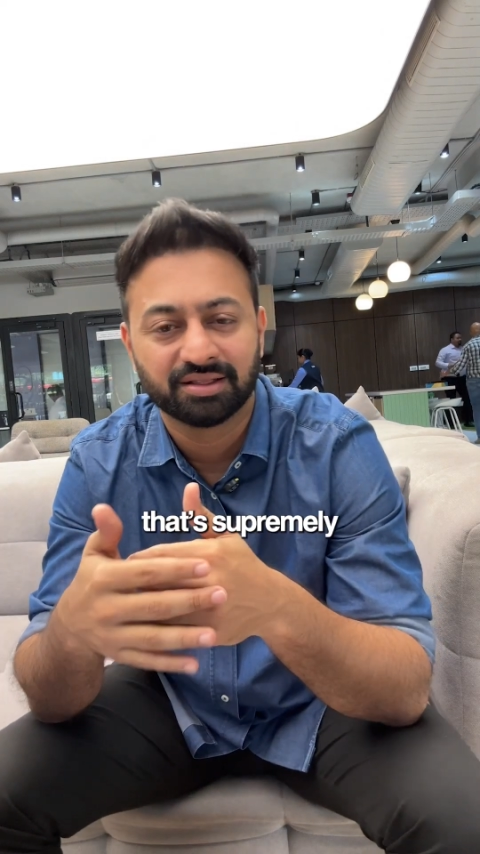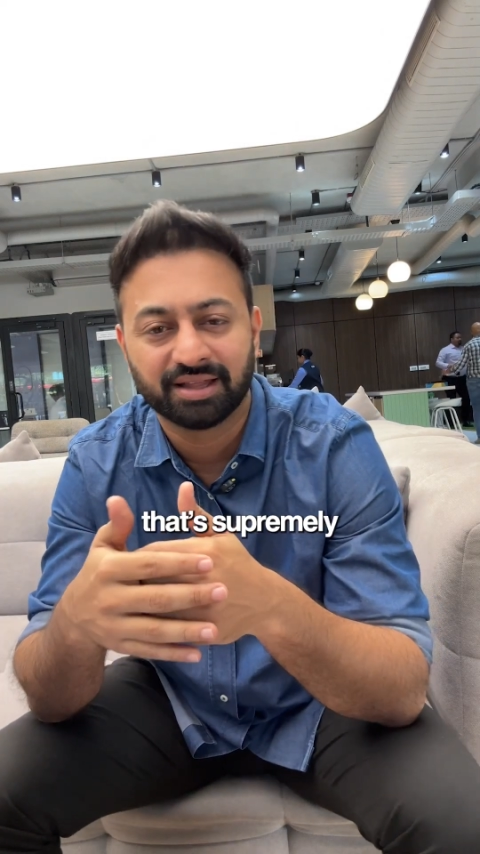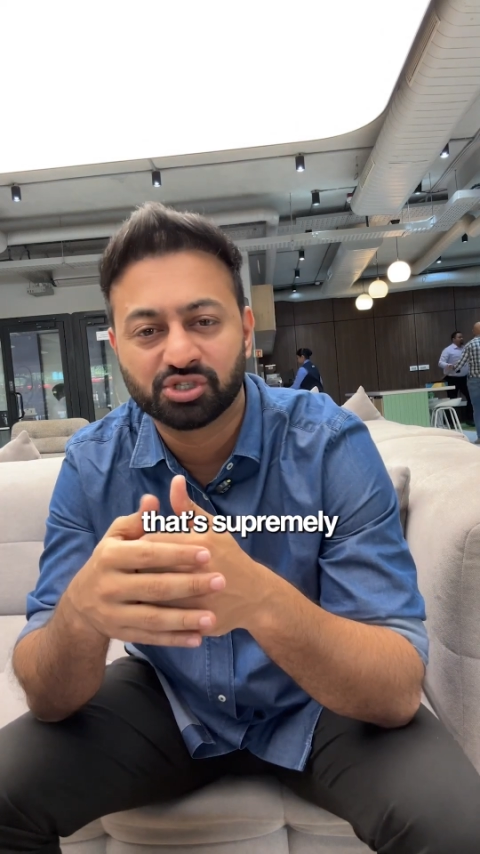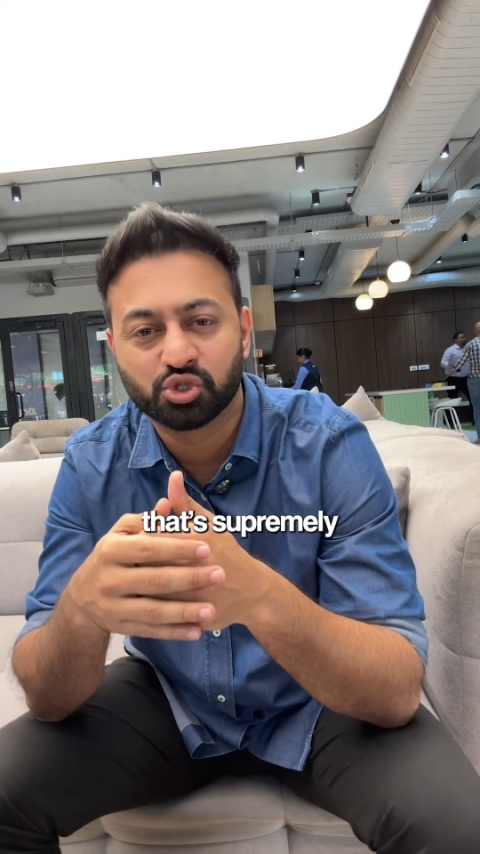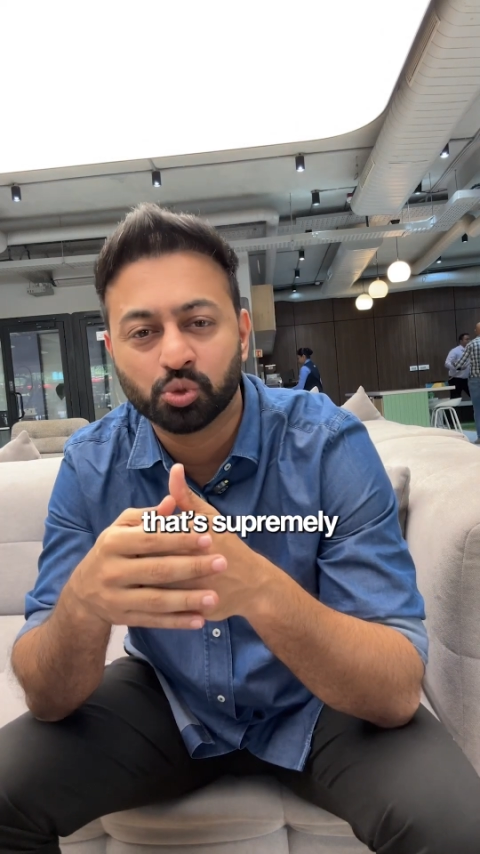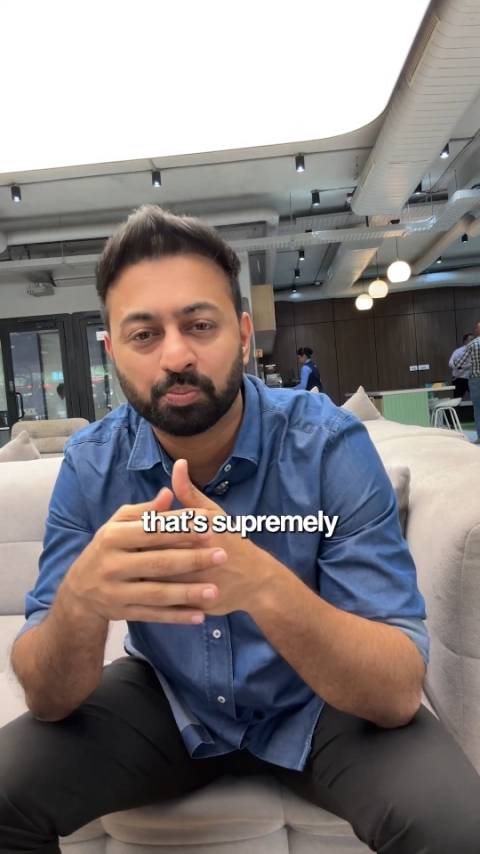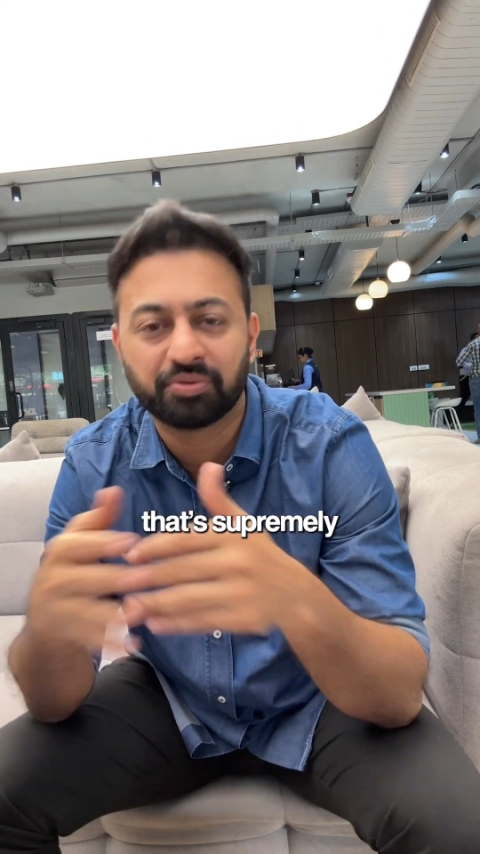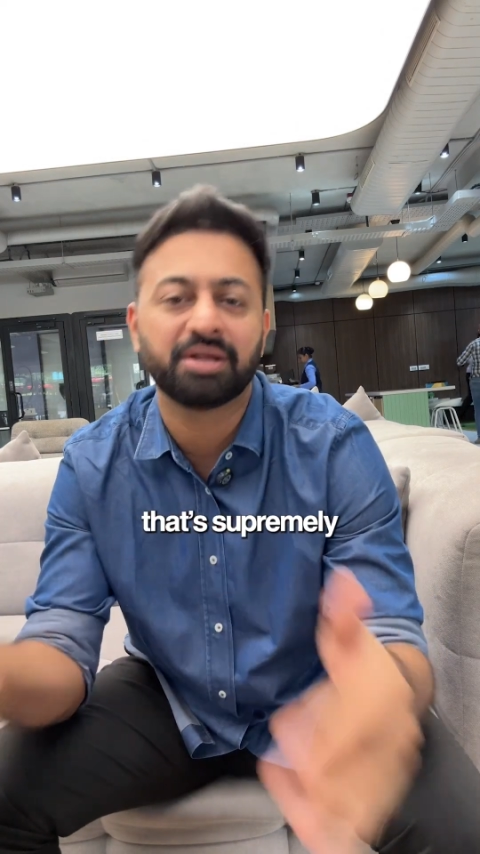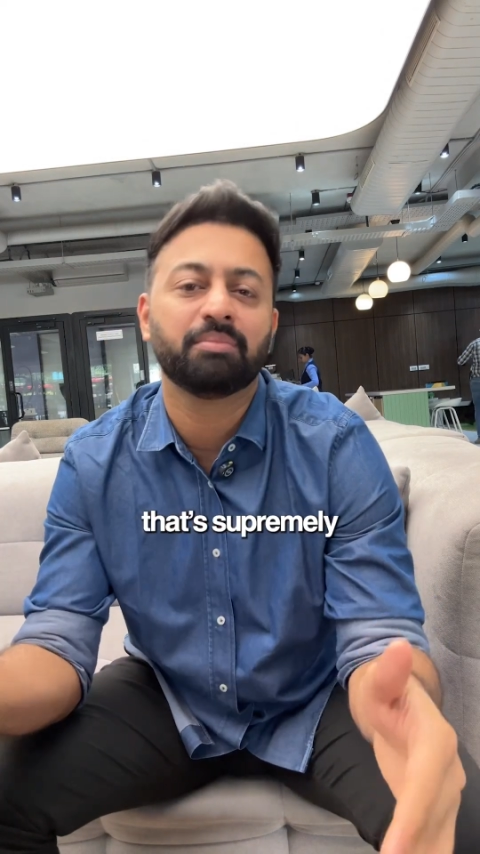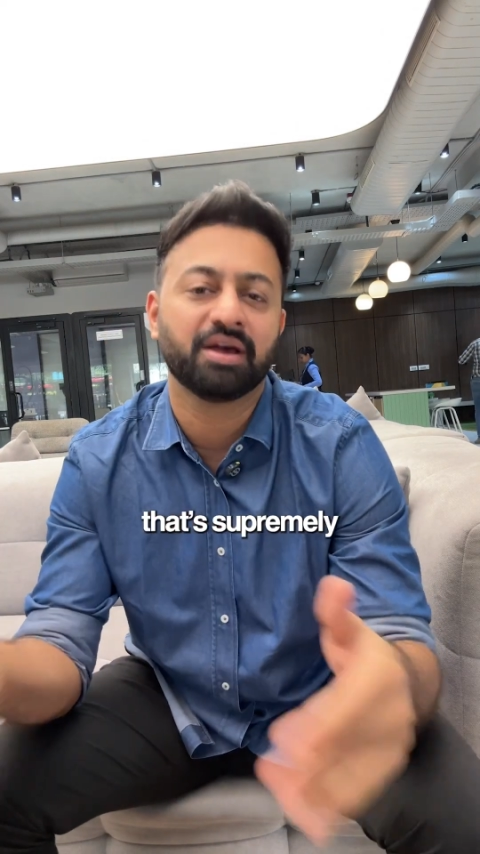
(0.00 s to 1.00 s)
that's
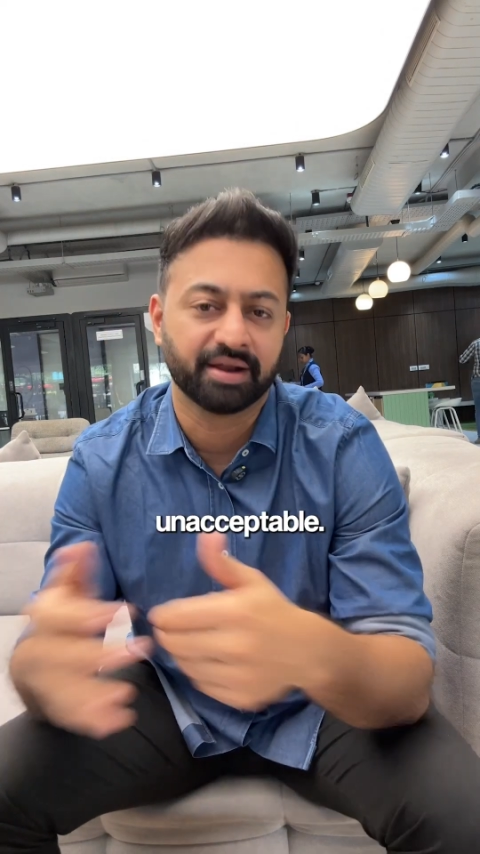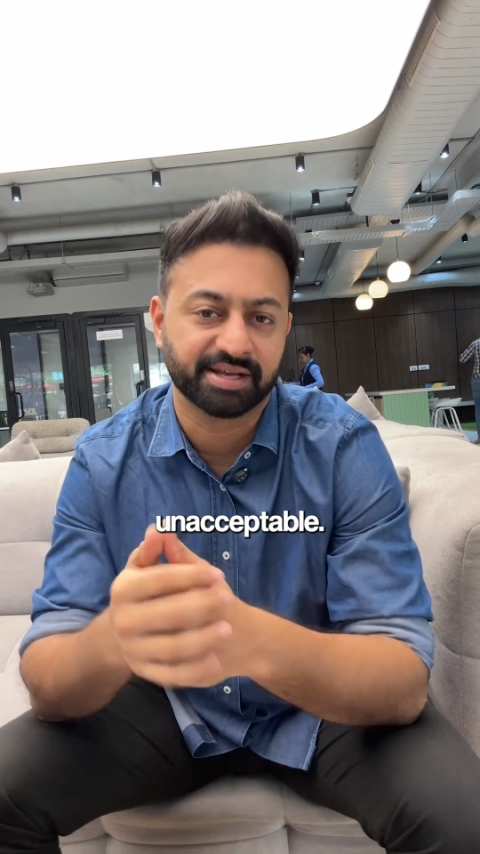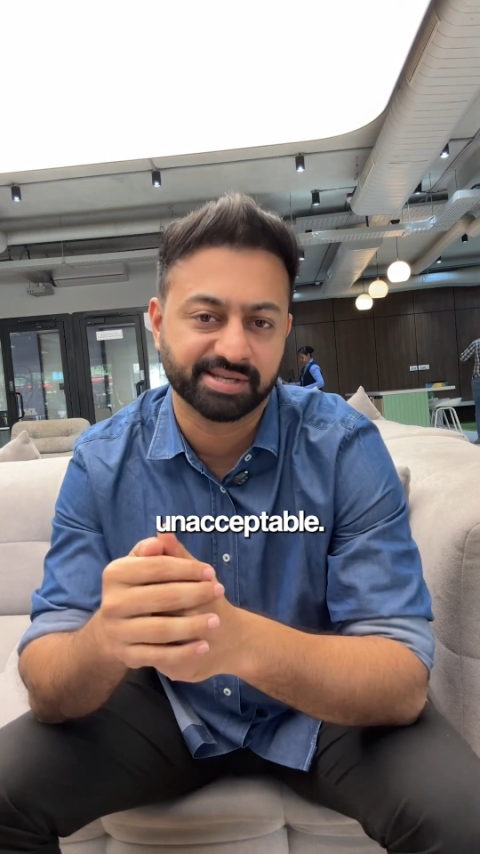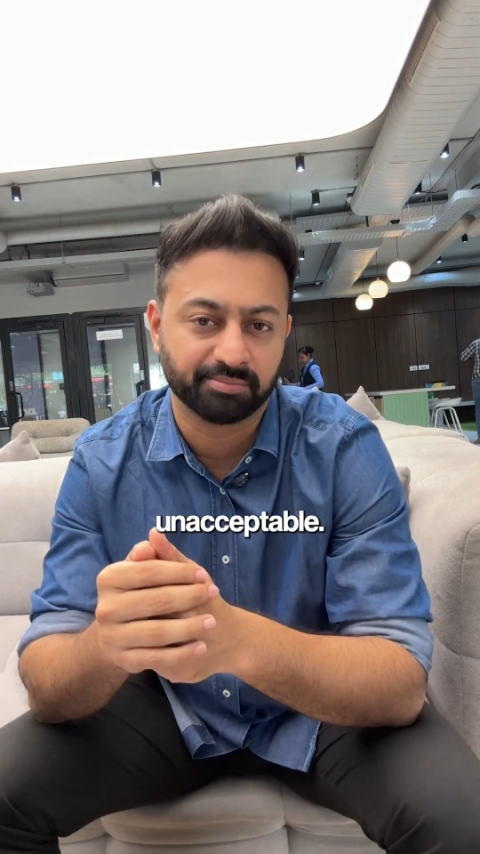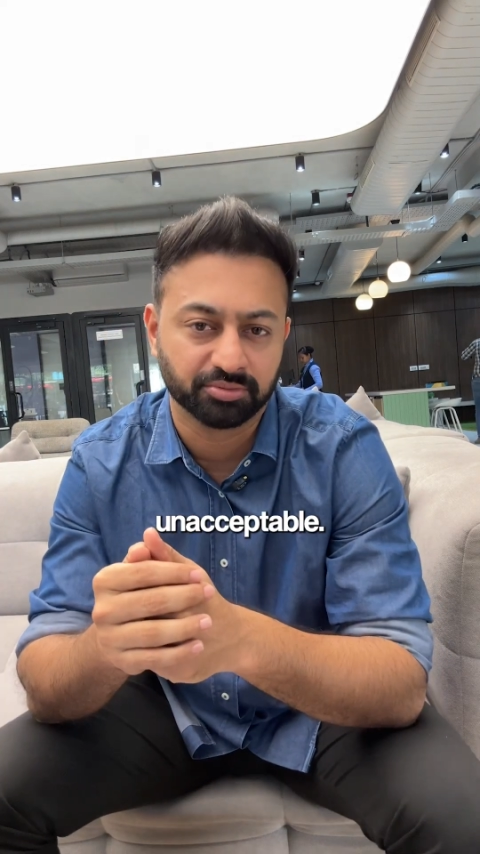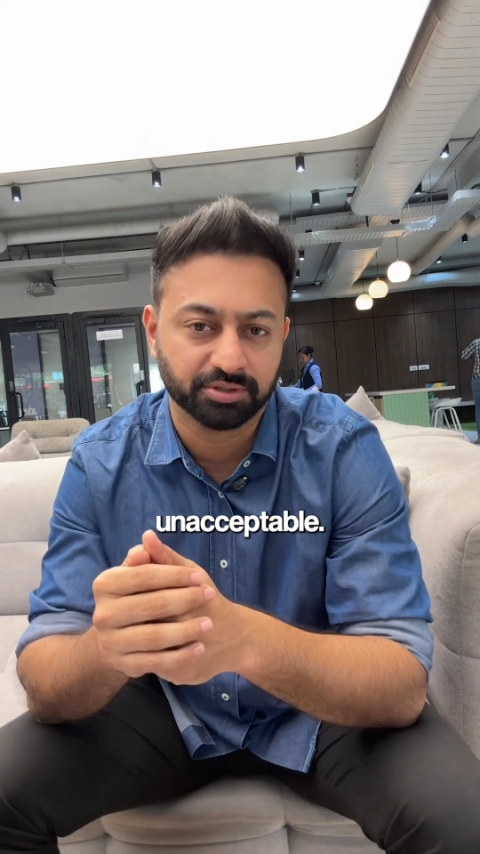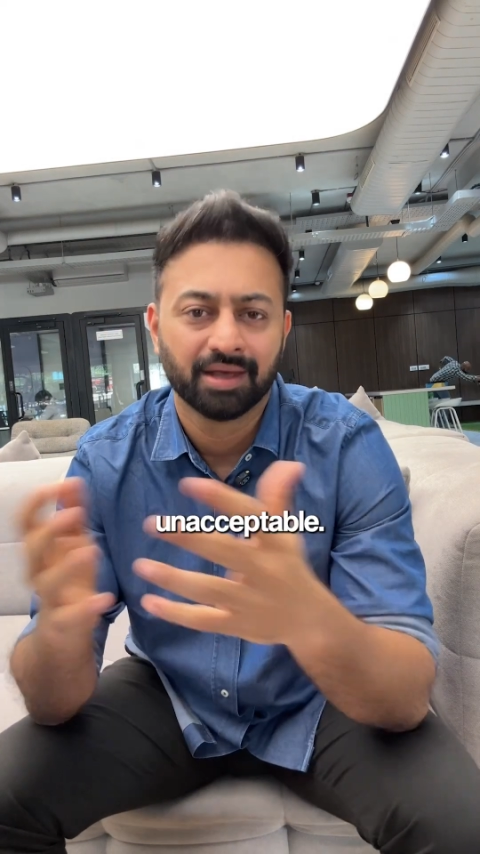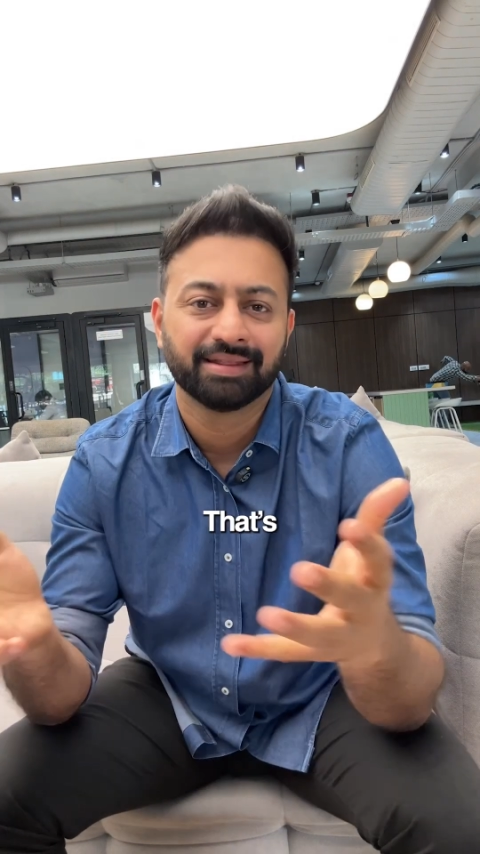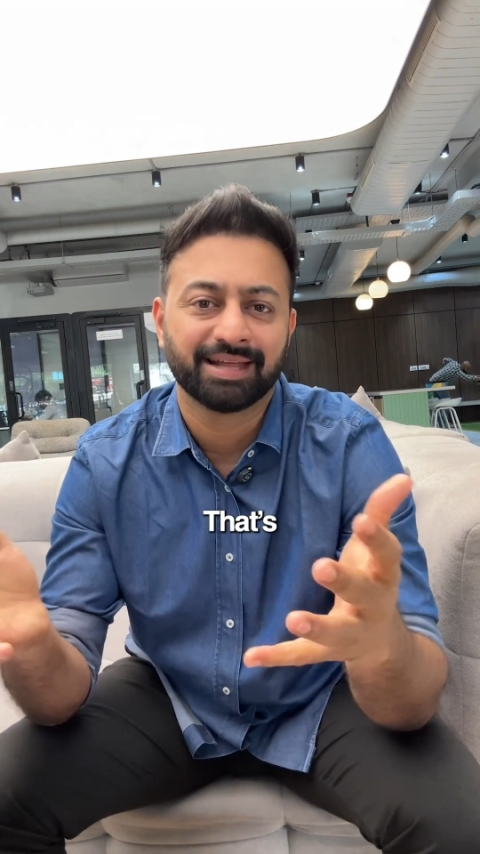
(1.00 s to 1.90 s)
supremely unacceptable.